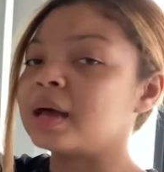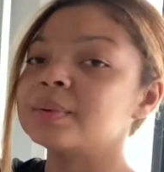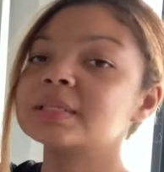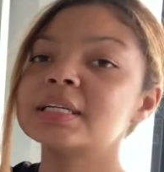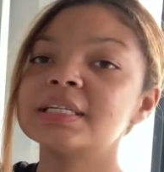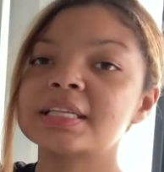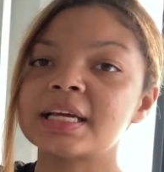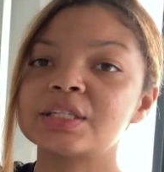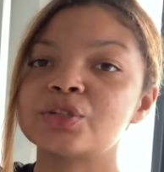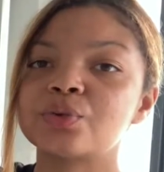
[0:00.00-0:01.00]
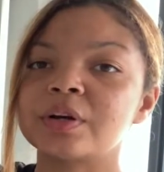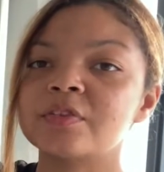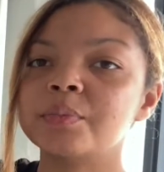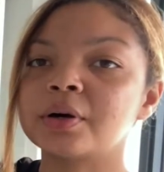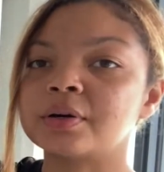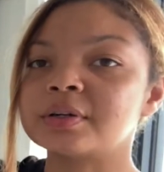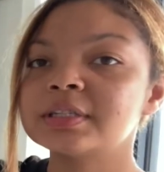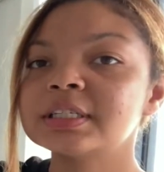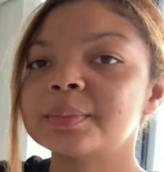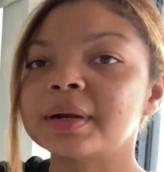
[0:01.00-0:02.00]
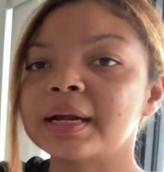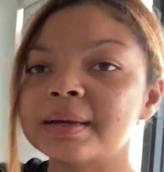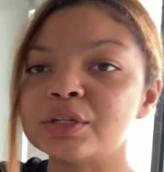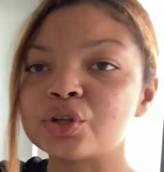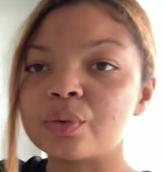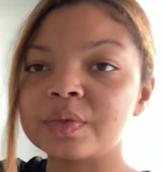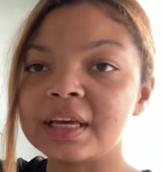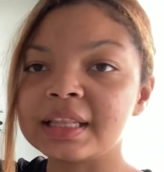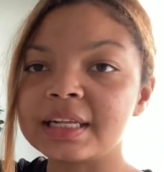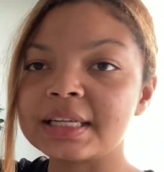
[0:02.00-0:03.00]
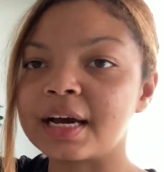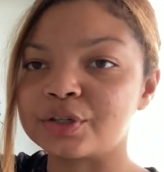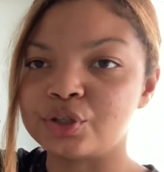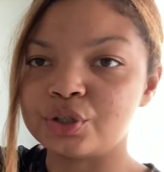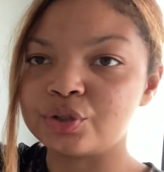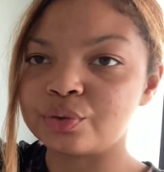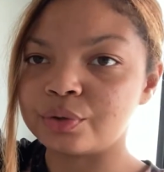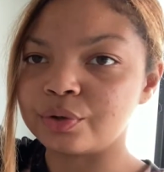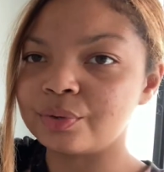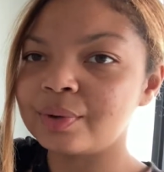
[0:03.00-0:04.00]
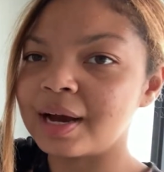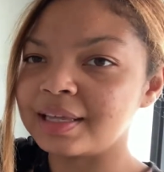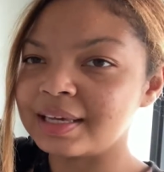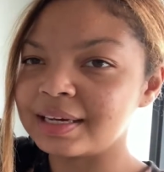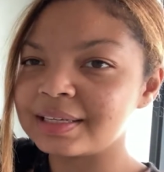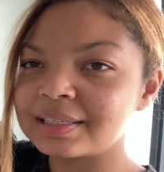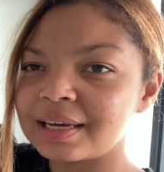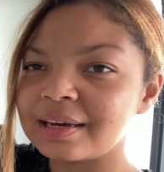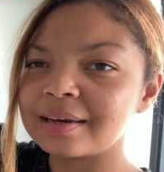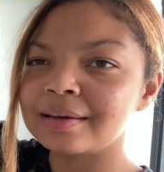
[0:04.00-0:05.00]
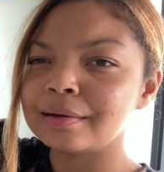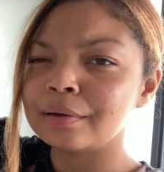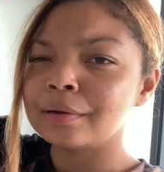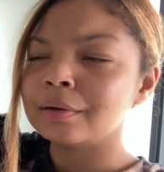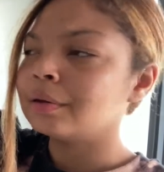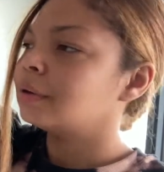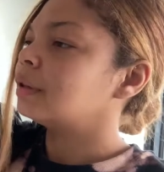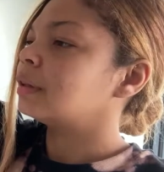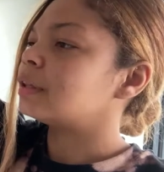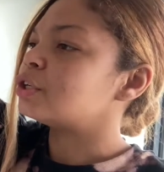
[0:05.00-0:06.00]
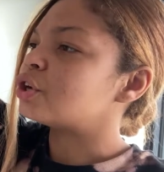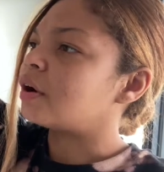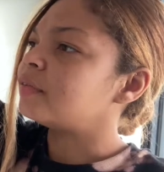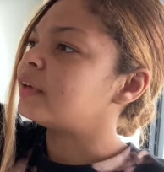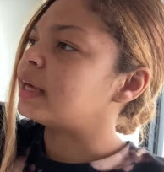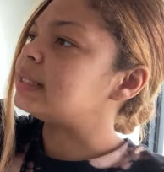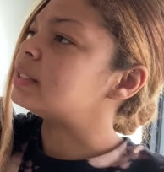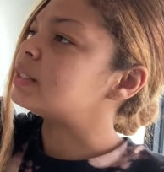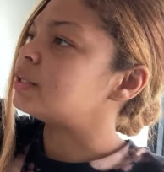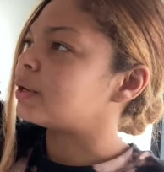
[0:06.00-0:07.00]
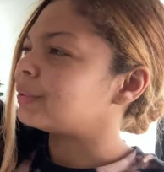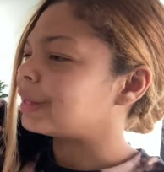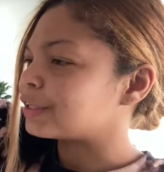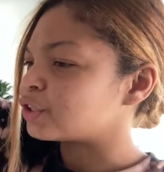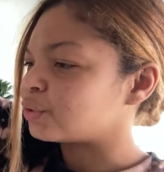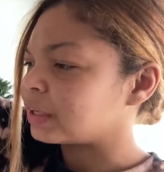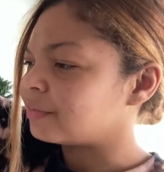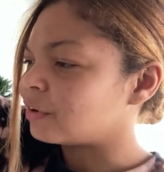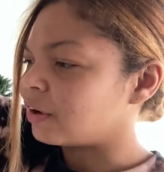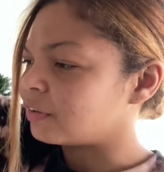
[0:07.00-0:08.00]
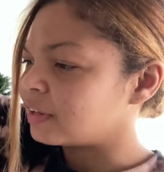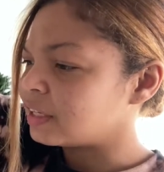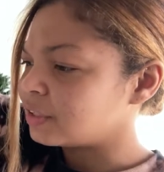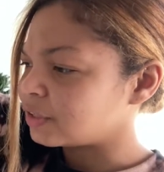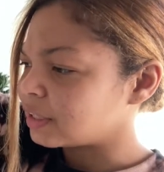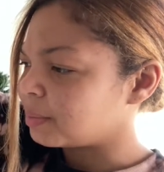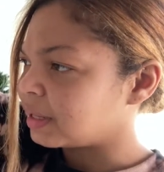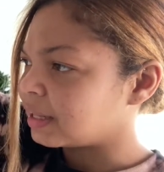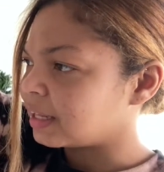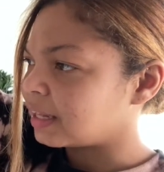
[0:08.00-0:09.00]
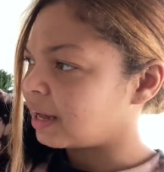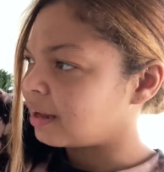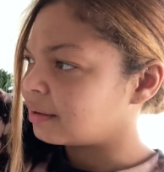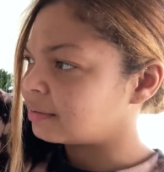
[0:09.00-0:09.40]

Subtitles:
was gonna say it's string of pearls, but I don't think that's actually true. I think it's like the dolphins, you know, like string of dolphins or something like that.